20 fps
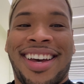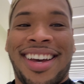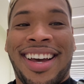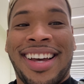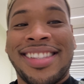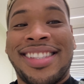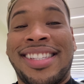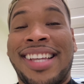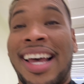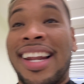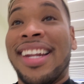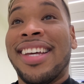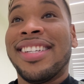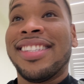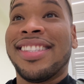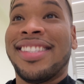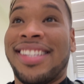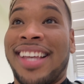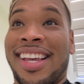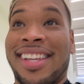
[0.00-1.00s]
a
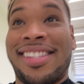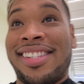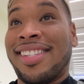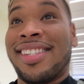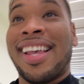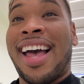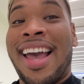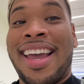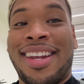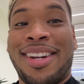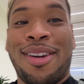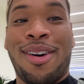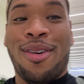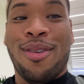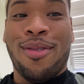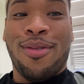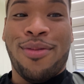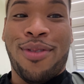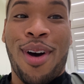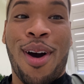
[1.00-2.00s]
telling sign
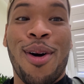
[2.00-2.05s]
of